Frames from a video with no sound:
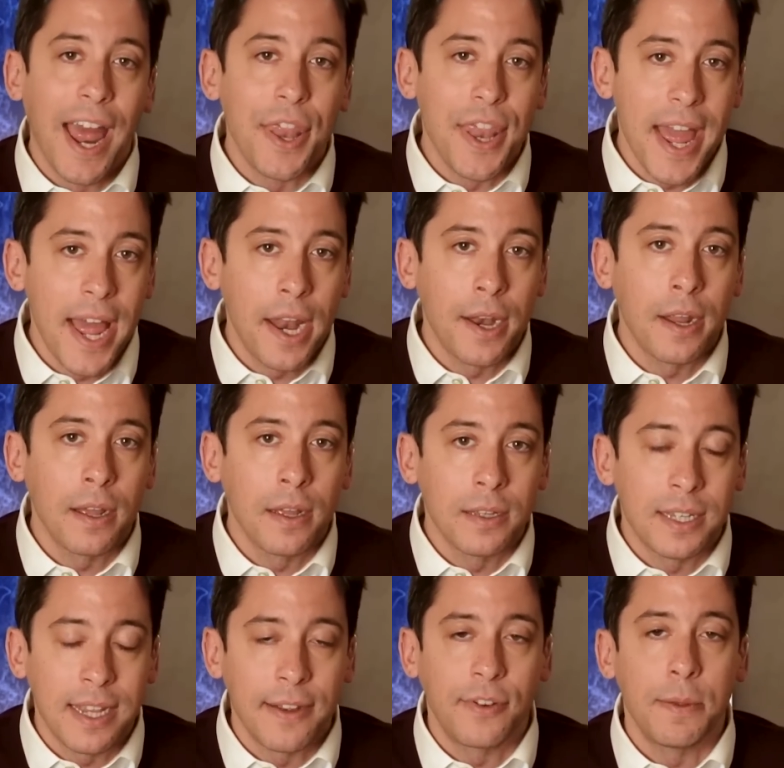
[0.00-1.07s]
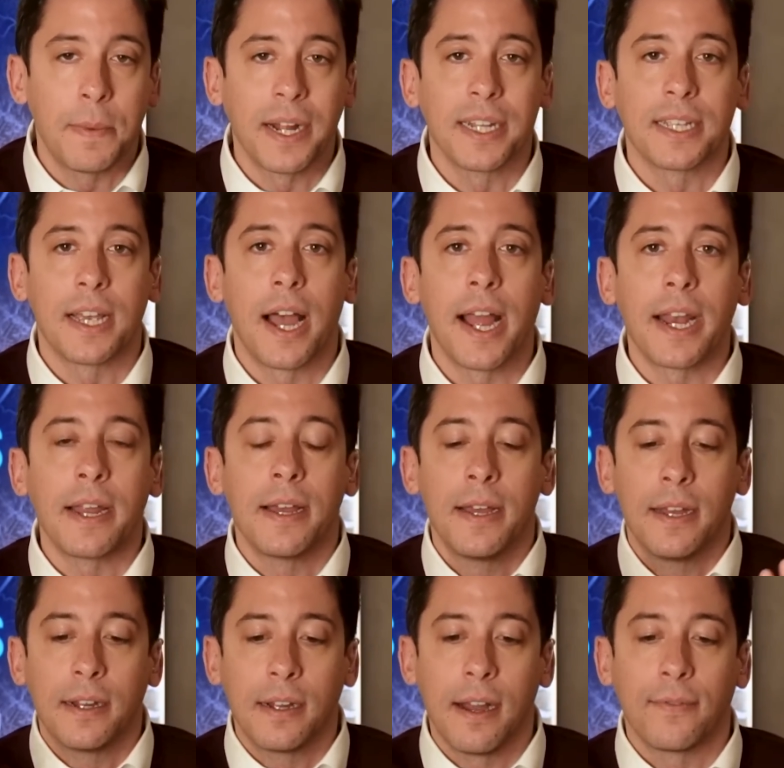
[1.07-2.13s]
And then safety by design
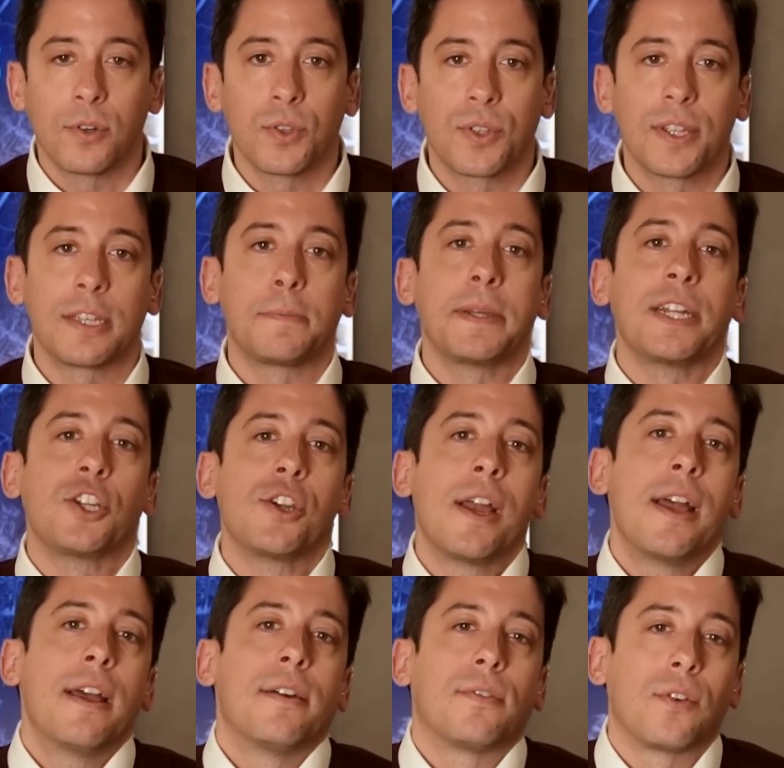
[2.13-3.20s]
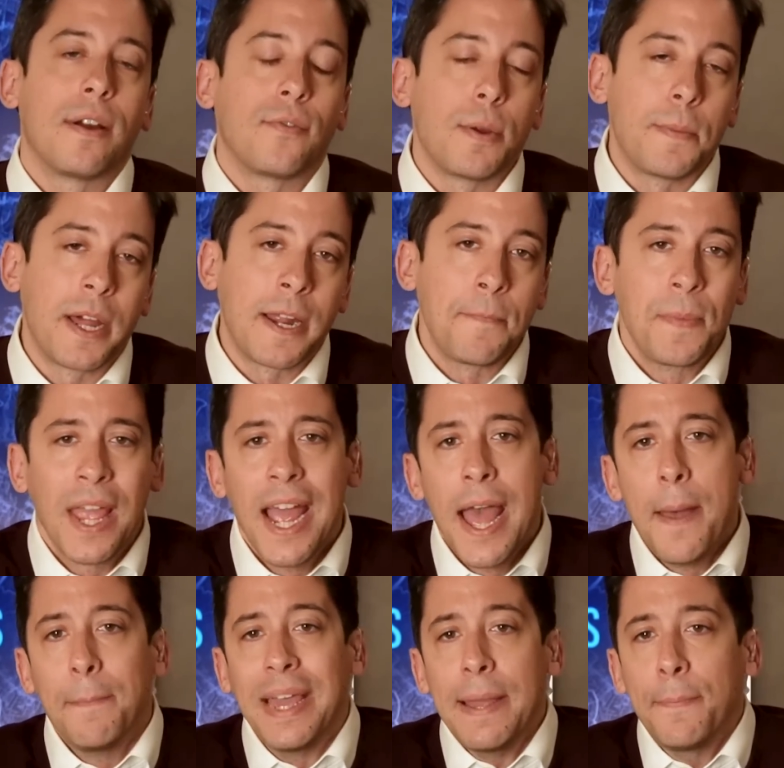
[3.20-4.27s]
governs the speech for everybody.
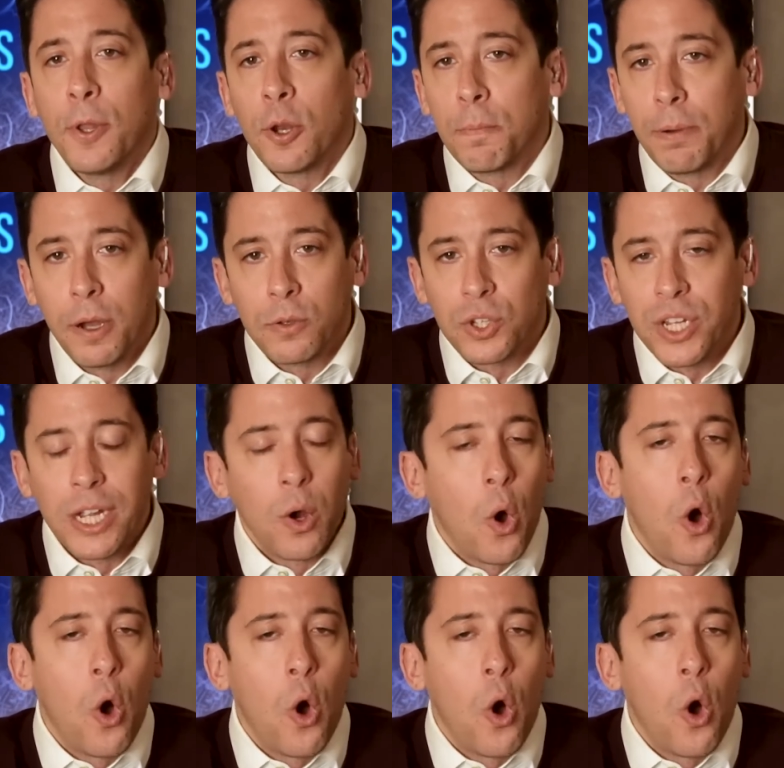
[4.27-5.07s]
People are posting